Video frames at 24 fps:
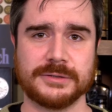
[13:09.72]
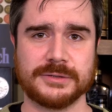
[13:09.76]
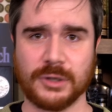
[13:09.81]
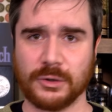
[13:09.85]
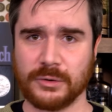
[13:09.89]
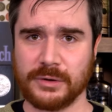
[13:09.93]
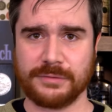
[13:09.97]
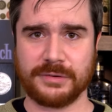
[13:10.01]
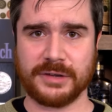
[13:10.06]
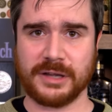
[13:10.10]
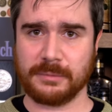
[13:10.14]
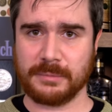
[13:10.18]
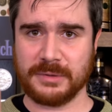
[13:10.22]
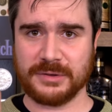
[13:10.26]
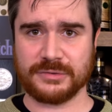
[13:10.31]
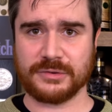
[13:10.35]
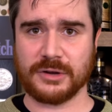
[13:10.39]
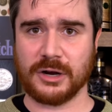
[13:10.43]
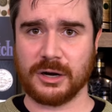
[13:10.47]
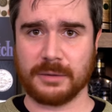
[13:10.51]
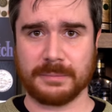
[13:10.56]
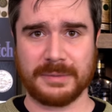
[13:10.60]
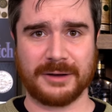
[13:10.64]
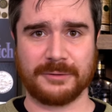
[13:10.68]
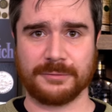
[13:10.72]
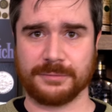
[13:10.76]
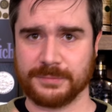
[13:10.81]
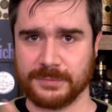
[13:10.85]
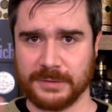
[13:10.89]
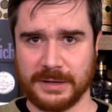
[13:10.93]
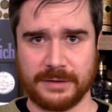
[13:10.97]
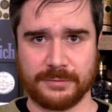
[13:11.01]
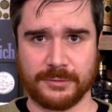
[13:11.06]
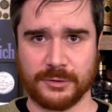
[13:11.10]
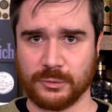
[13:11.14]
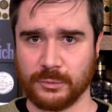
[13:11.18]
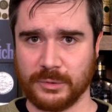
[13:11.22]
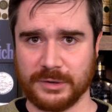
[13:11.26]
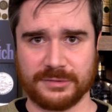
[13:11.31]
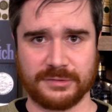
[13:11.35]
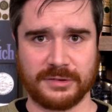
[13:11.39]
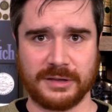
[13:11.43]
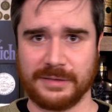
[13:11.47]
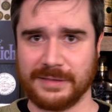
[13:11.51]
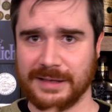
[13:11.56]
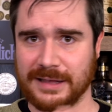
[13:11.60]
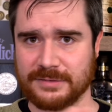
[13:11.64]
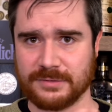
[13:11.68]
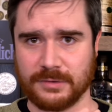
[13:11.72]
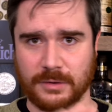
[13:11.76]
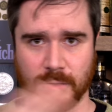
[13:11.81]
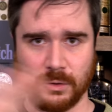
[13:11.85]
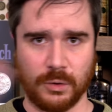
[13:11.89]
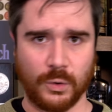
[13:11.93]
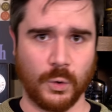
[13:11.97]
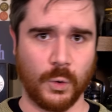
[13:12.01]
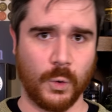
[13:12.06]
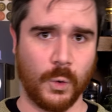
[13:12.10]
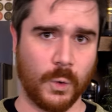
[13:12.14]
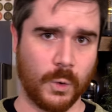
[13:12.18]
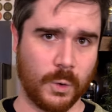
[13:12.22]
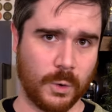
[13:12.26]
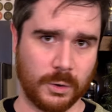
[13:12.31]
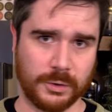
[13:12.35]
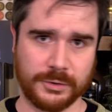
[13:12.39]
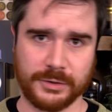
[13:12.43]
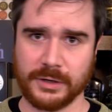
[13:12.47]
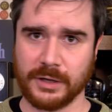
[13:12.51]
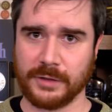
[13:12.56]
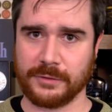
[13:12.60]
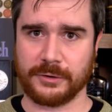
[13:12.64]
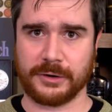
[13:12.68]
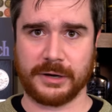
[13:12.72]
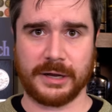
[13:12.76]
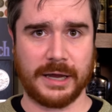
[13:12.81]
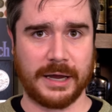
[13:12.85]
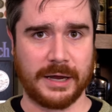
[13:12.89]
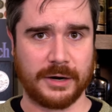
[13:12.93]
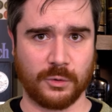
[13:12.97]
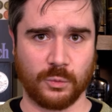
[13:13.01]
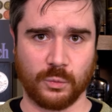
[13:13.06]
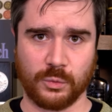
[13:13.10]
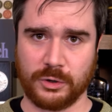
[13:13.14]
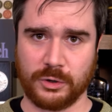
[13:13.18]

Don't even get me started about flavored whiskey. That's a whole nother can of